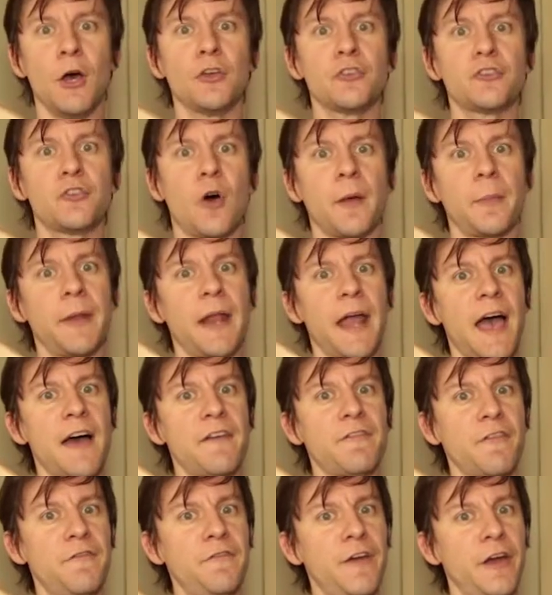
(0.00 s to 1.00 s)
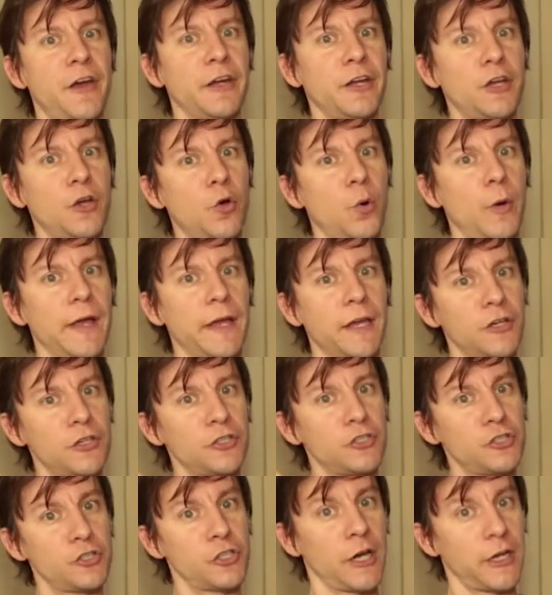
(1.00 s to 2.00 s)
So I'm going to have a very quick
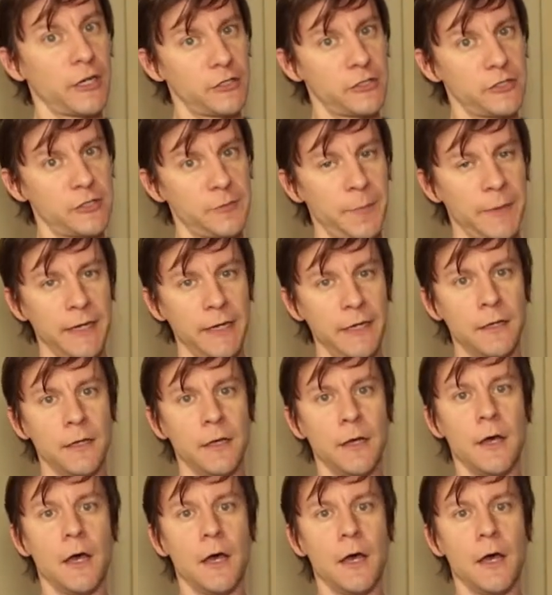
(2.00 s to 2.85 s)
shutter speed.